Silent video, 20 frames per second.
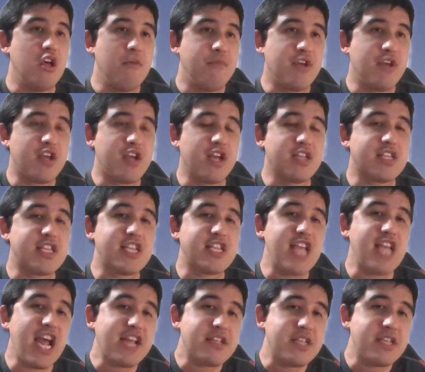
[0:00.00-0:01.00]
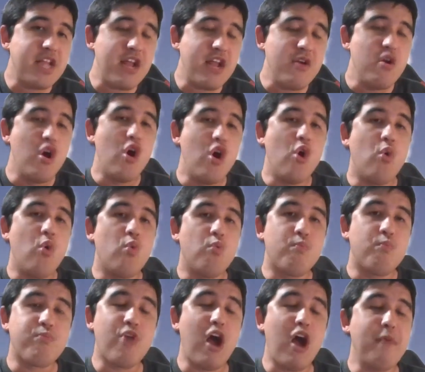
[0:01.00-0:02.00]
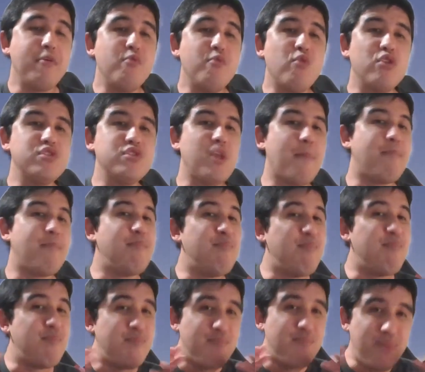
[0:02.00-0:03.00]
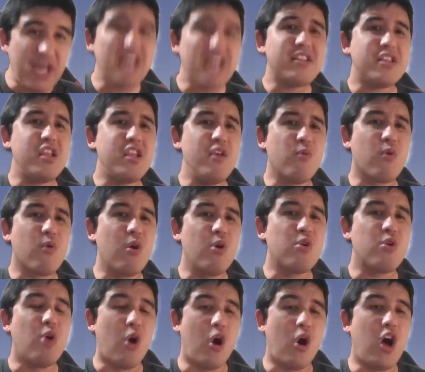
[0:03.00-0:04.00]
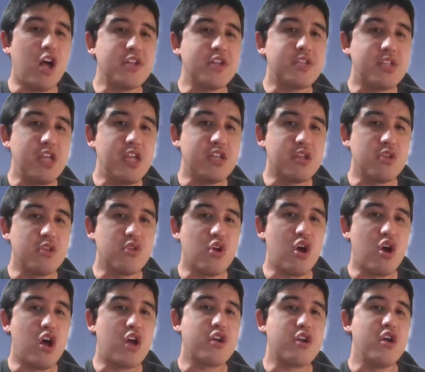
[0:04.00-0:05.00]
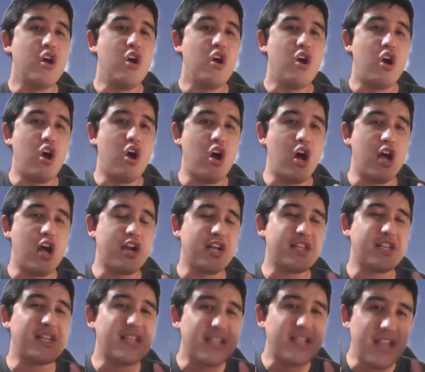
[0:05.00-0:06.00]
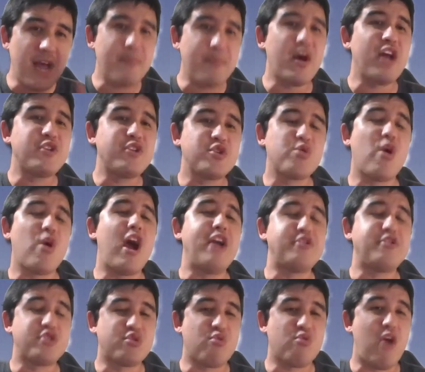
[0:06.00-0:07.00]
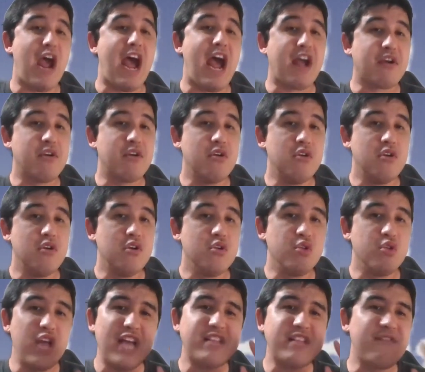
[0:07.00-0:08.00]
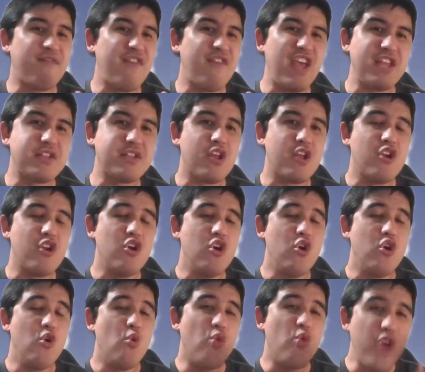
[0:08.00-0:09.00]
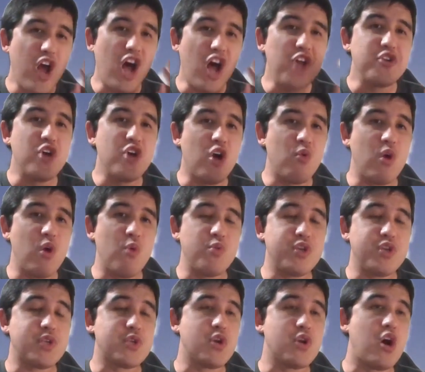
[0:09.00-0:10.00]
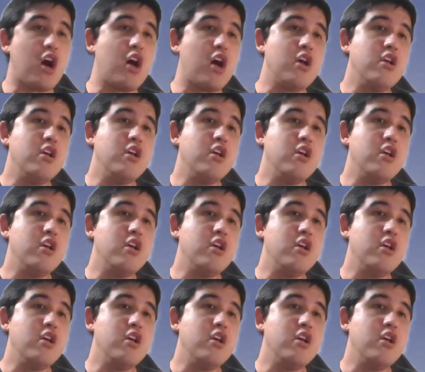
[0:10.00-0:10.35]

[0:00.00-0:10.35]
Because Sexton probably rode the best he rode all season long on a semi-dry track. Let's face it, we all know what we saw.